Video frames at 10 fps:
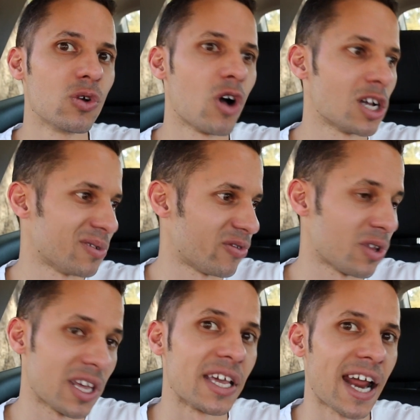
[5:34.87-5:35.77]
cars before
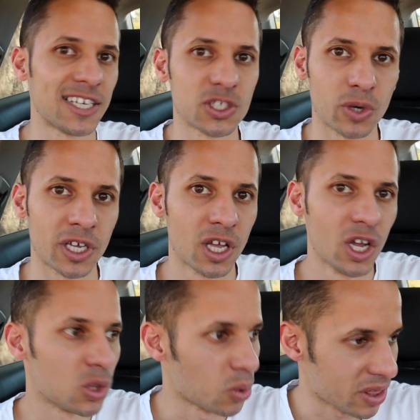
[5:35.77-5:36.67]
they graduate to a